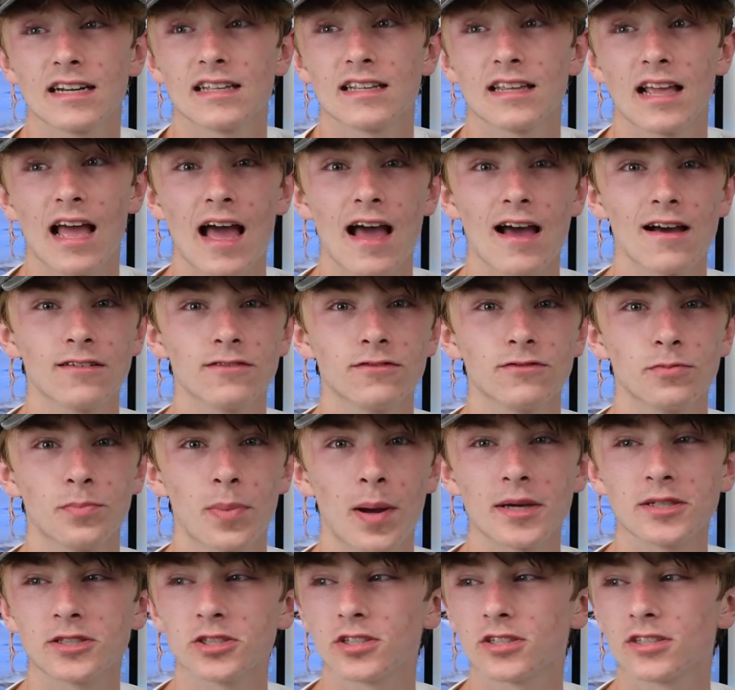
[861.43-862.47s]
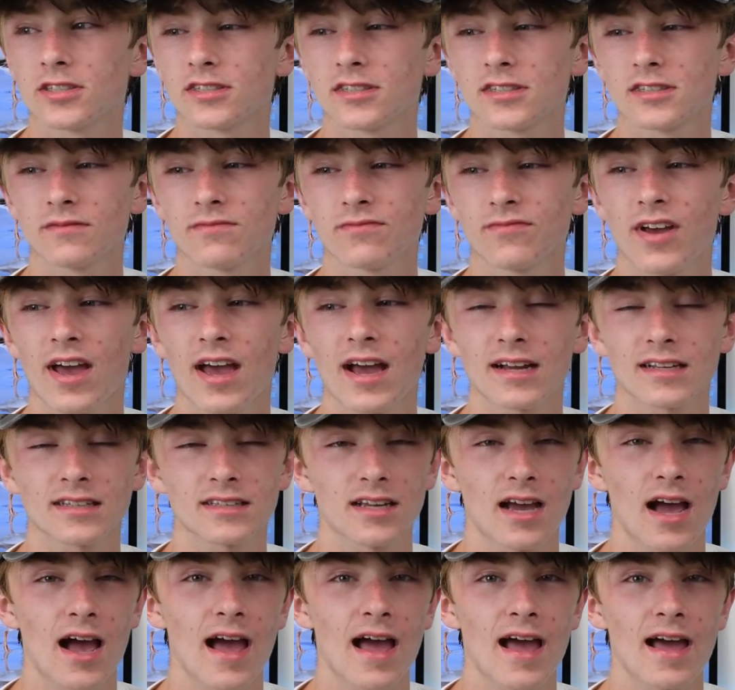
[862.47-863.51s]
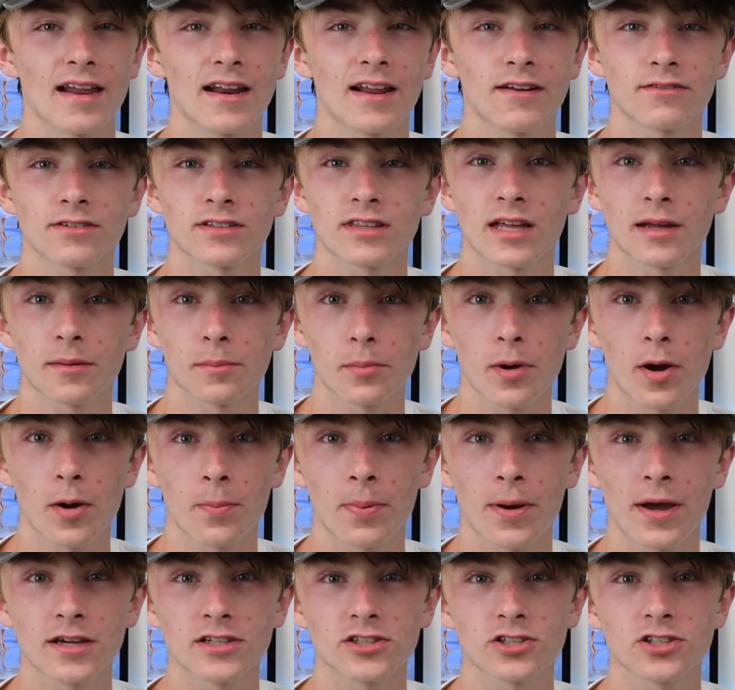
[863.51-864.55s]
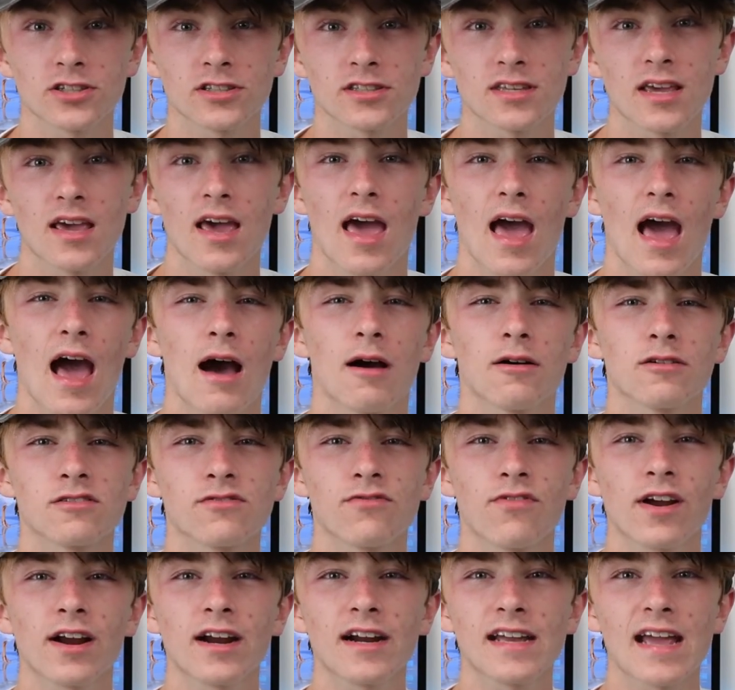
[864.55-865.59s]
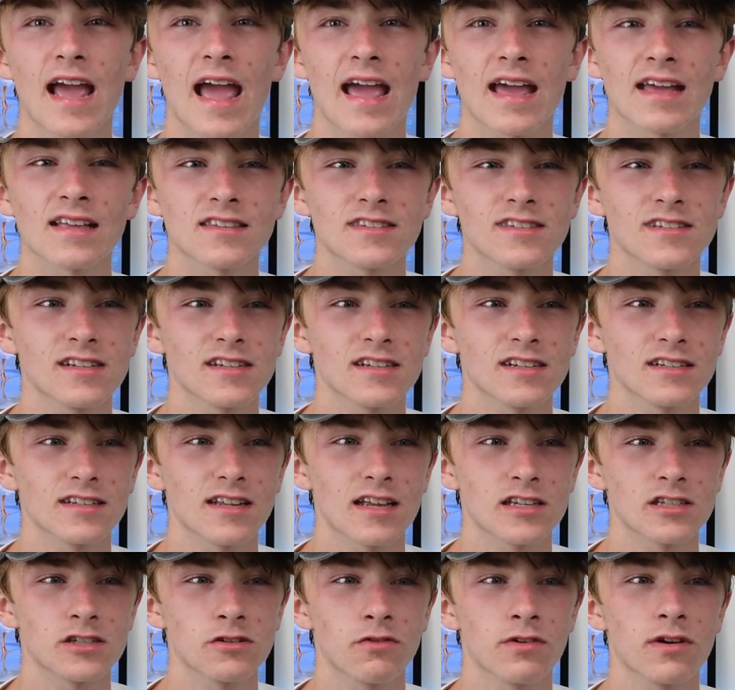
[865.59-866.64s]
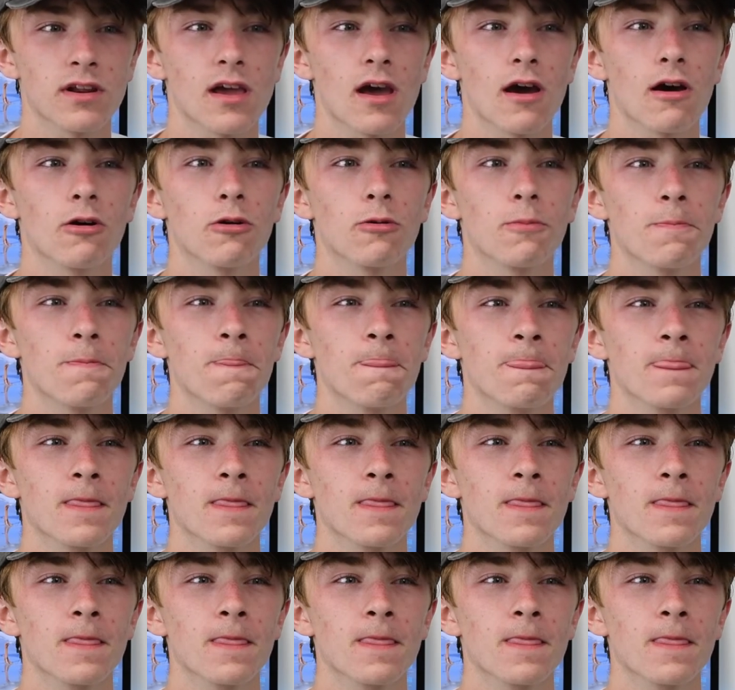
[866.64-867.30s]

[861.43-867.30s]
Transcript: have patience. In fact, I had everything but patience. I was very antsy in today's video.